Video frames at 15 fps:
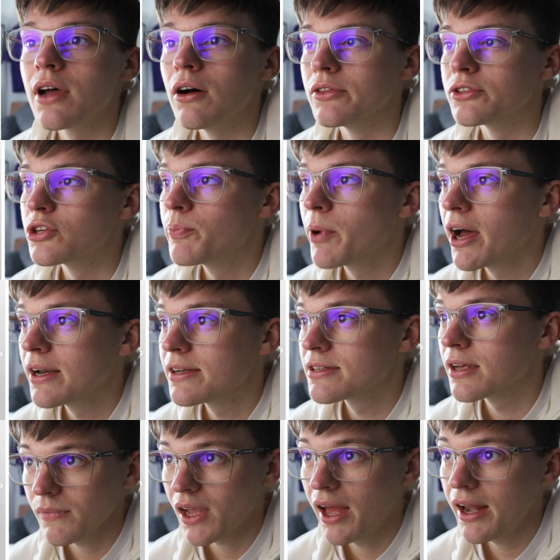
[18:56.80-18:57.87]
aren't too bad.
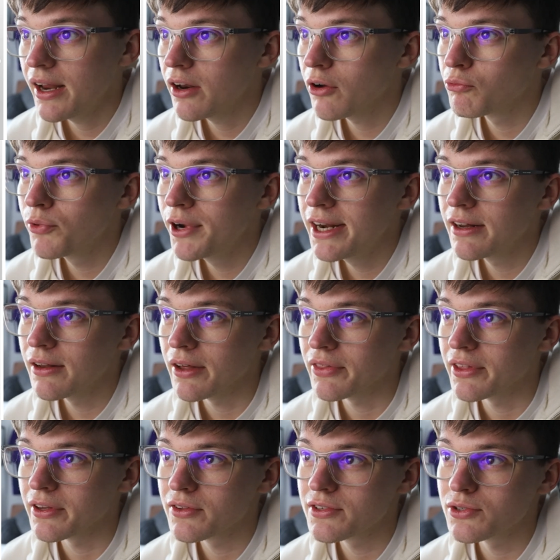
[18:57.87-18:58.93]
And then I really like
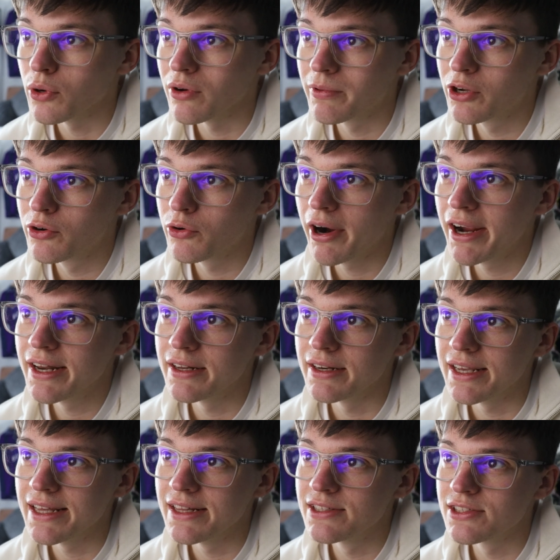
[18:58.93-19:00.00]
the sort of
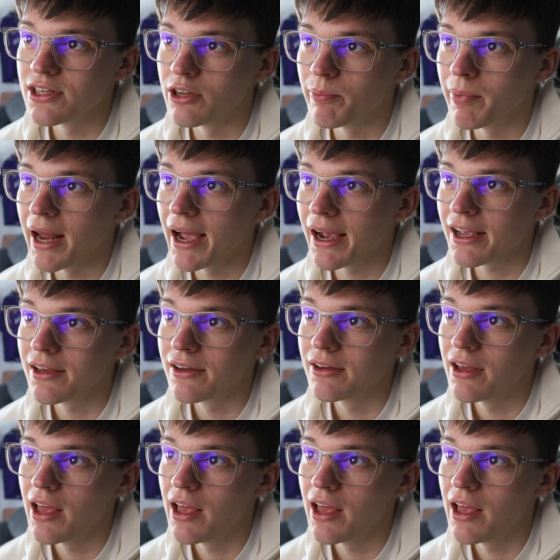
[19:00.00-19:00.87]
gradient into the black